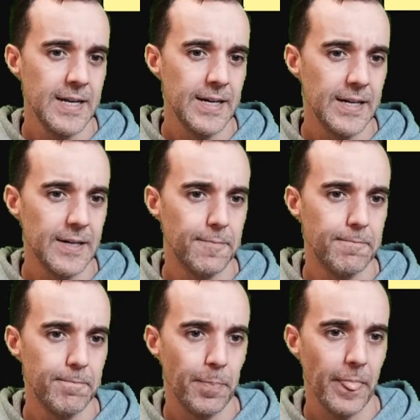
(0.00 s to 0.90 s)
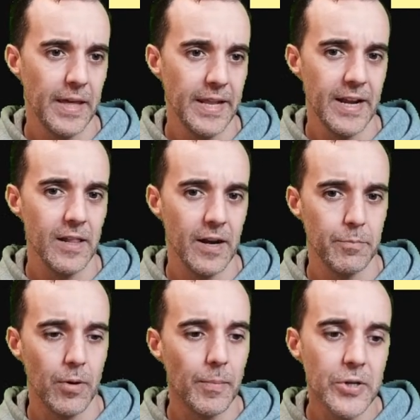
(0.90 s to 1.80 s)
It added a lot of
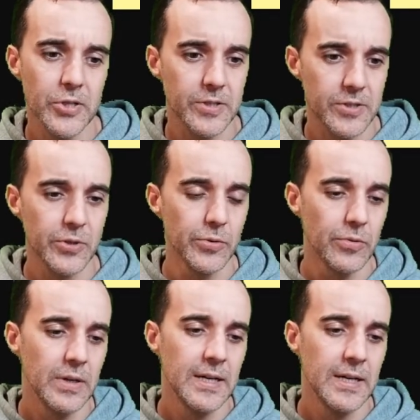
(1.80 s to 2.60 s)
permissions too.